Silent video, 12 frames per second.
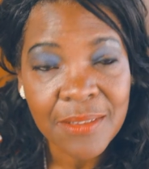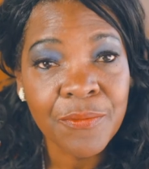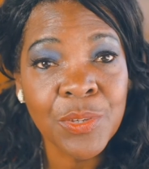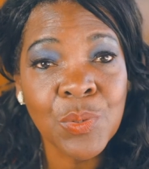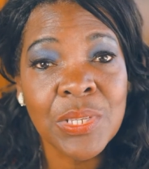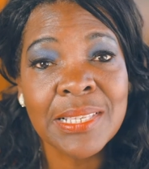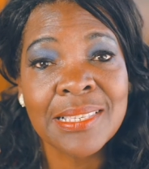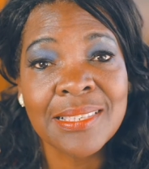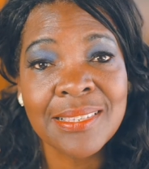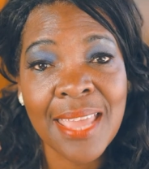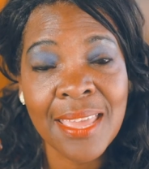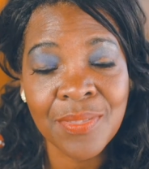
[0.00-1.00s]
For you to
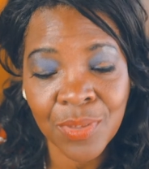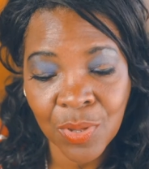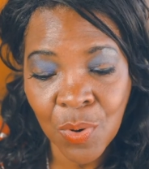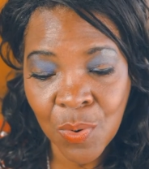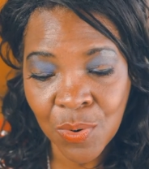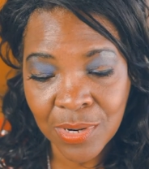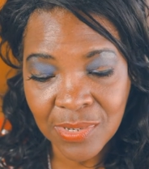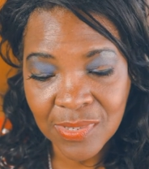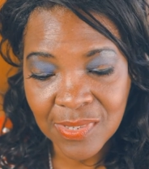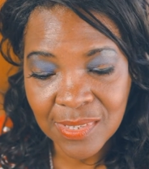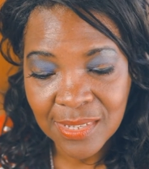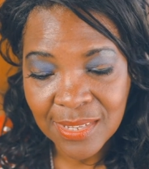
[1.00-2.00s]
stay the
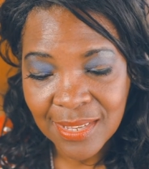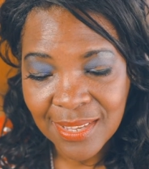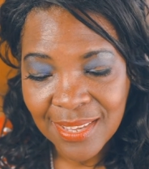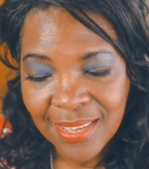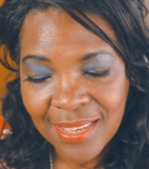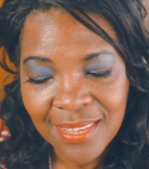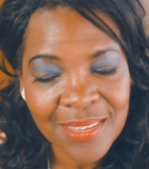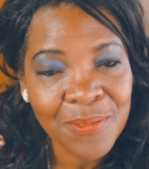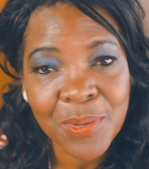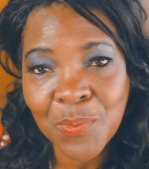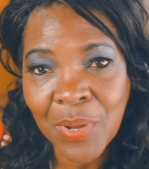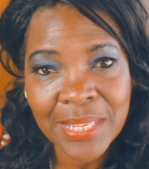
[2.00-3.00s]
course,
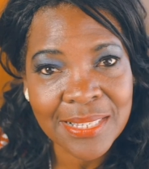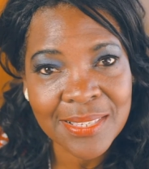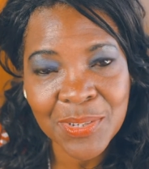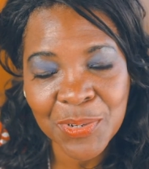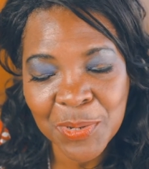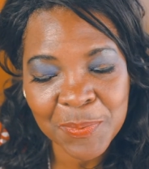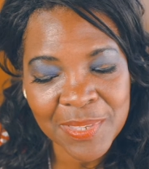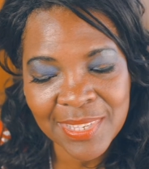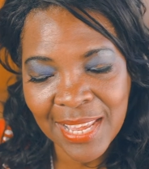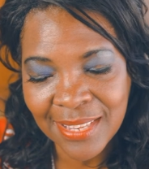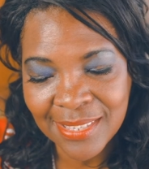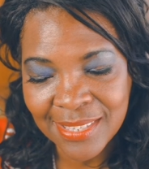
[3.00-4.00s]
even when
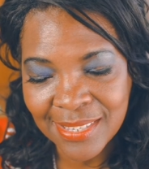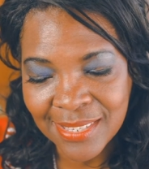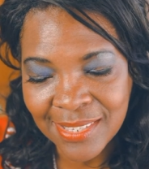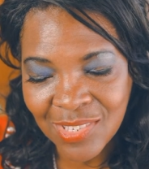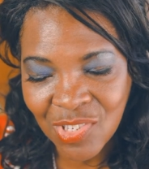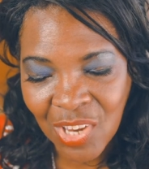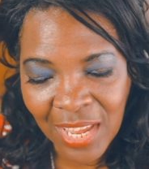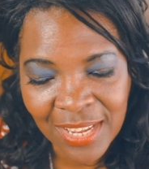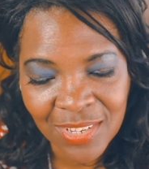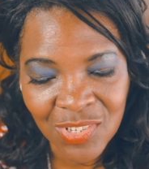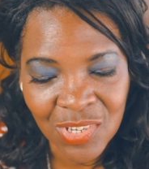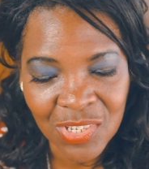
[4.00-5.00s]
circumstances
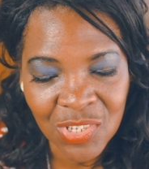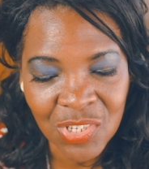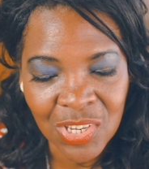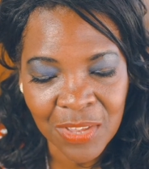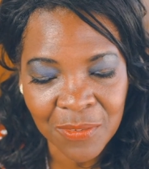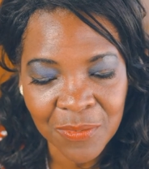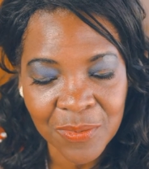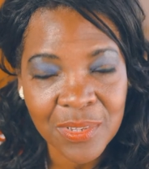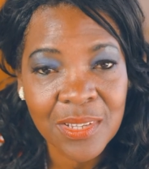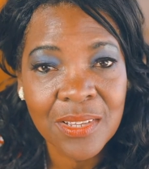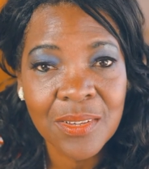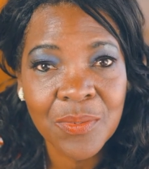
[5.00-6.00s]
change and shift,
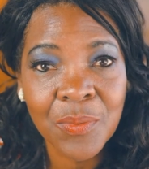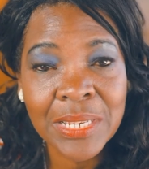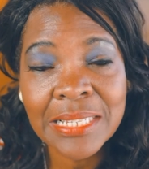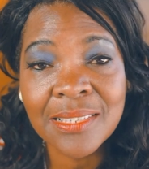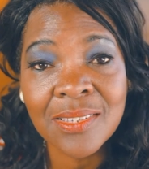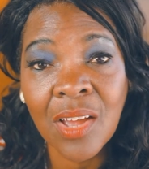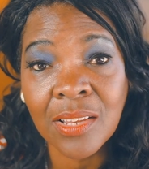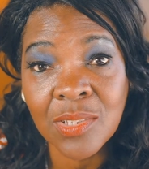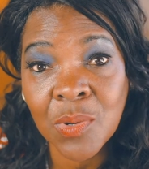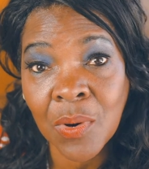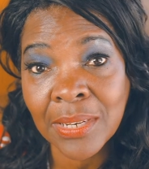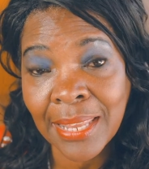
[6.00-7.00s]
when it's not
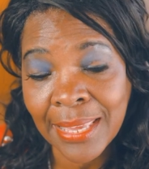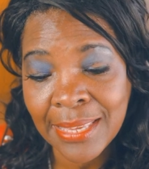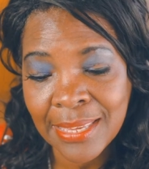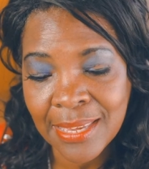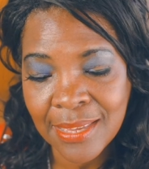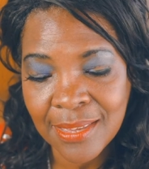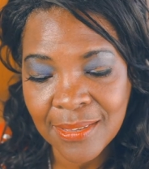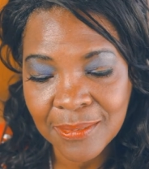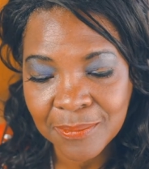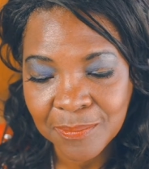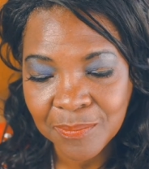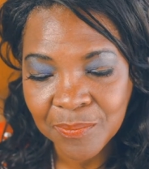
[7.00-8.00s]
to our liking
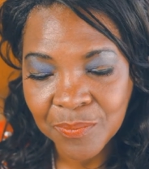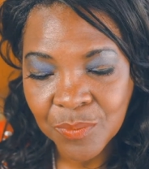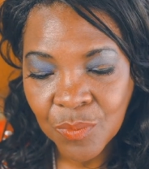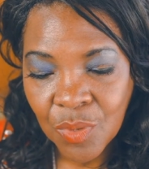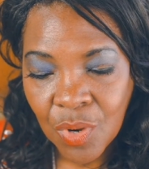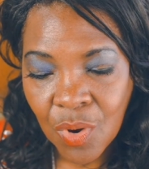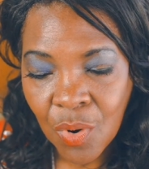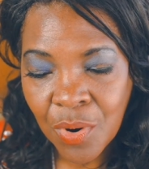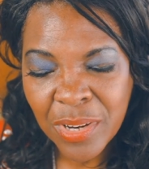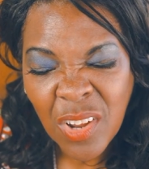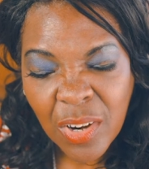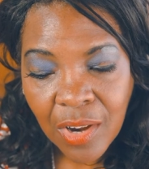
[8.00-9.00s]
or
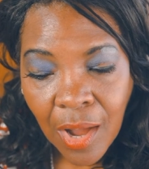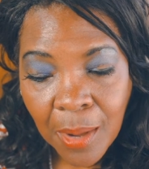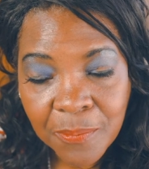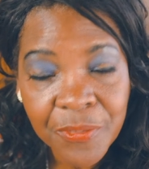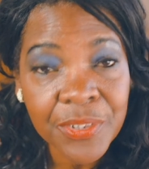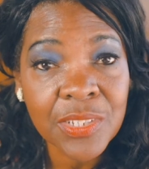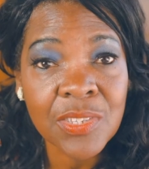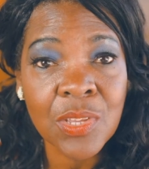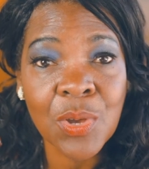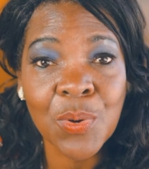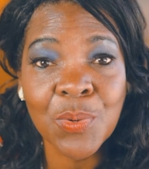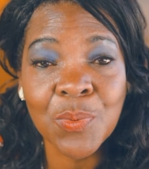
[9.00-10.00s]
in our comfort
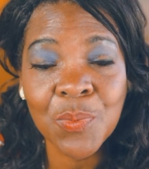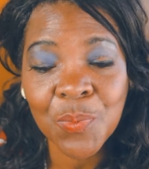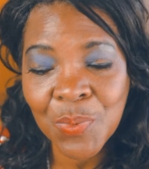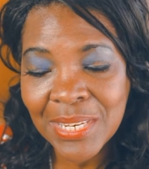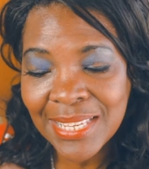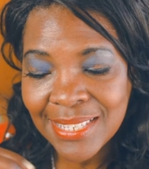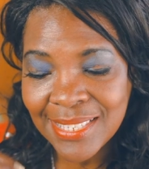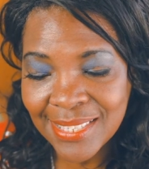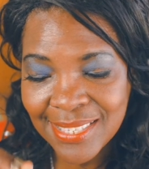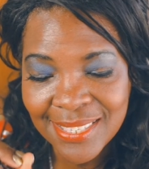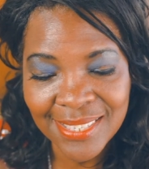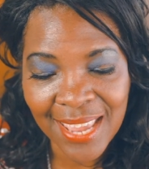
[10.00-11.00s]
zone, we need to
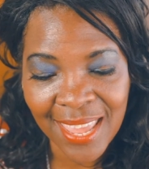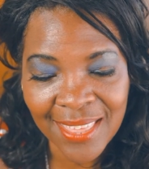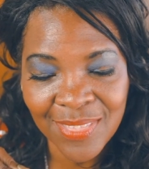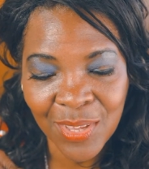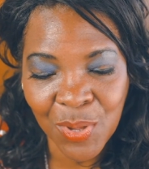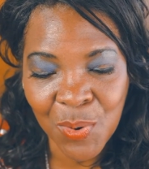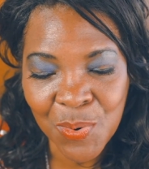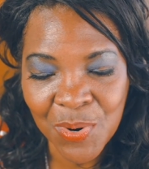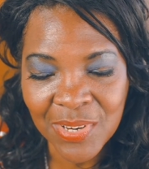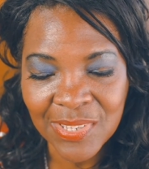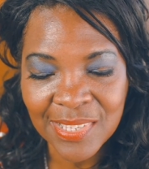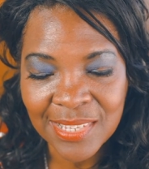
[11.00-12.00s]
stay the
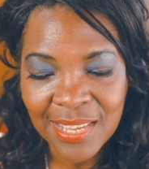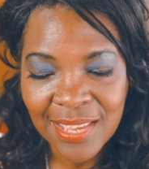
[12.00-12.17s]
course.